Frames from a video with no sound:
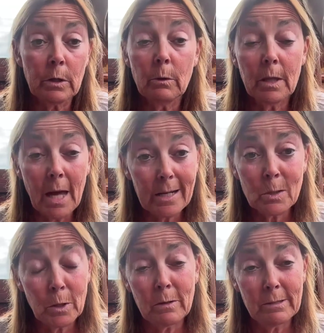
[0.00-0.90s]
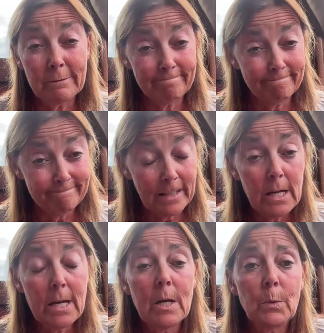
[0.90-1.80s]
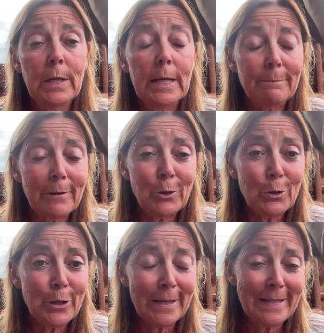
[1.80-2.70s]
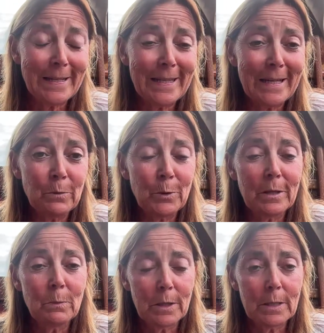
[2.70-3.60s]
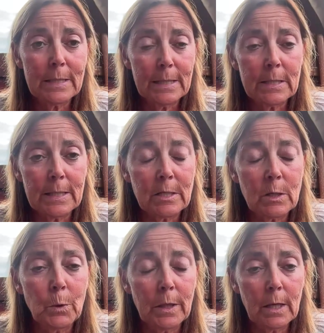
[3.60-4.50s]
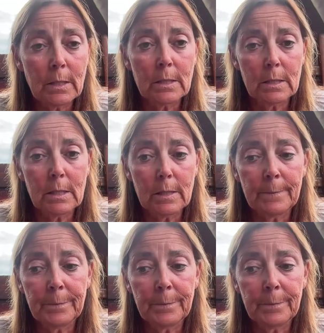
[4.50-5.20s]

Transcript: So that is one of the really good things, I think, with this legislation, when that